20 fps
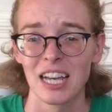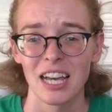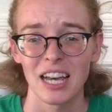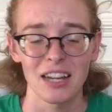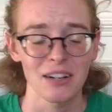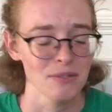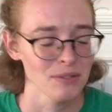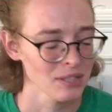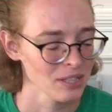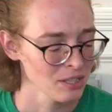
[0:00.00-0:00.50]
I
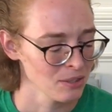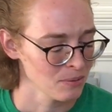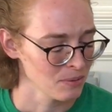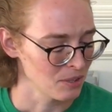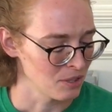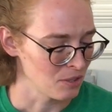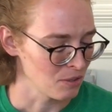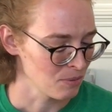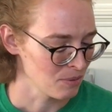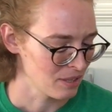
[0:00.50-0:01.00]
don't really know what
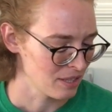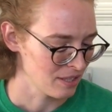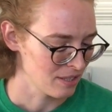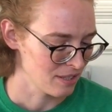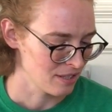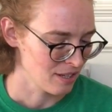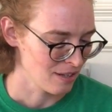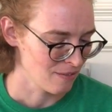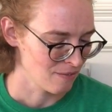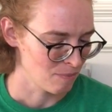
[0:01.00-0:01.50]
to do with this
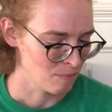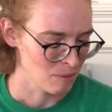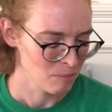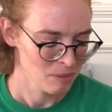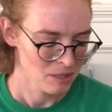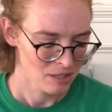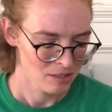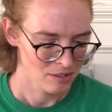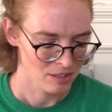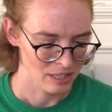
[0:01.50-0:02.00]
stuff.
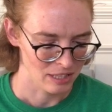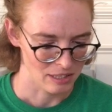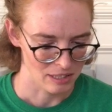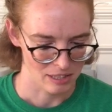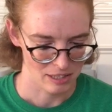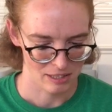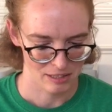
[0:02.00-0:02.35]
Maybe I'll like